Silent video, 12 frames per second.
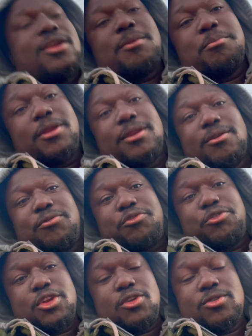being a
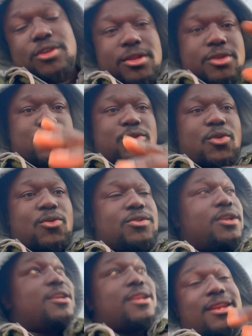field
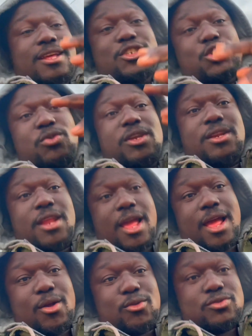Negro, then they let you in the
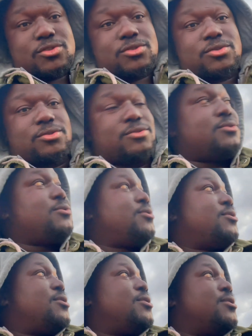house.
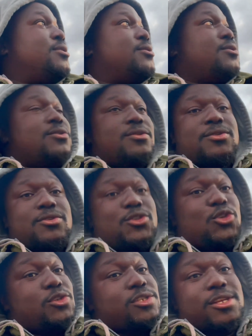
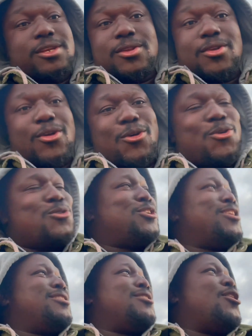You seen? Oh
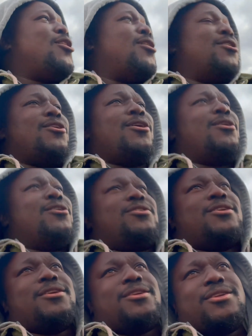yeah.
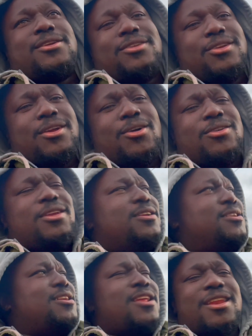
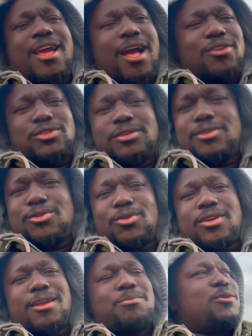The house
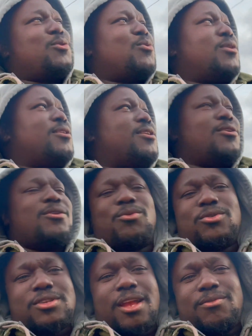Negro can't be the
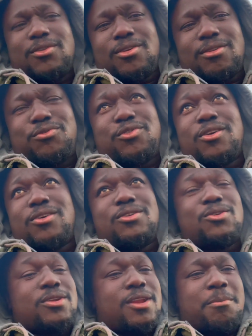only ones having all the fun
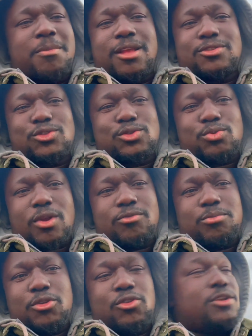looking at master's
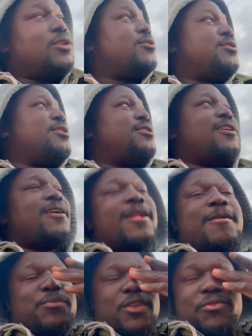wife booty. Oh yeah, yeah.
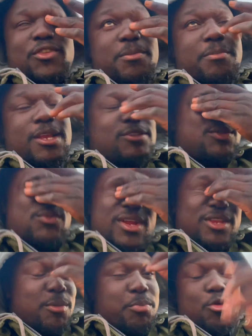If you mess
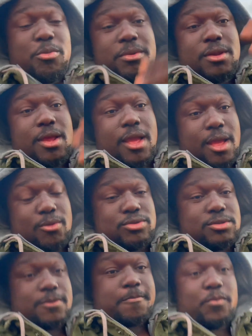around, you put me in the
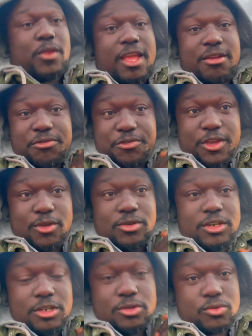house. A field
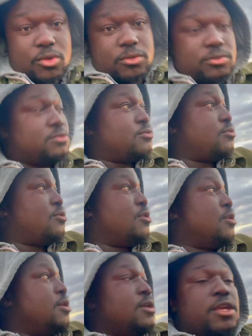Negro
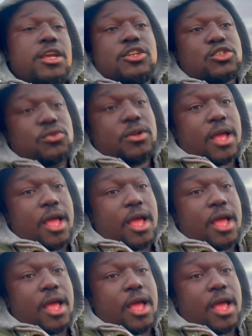into the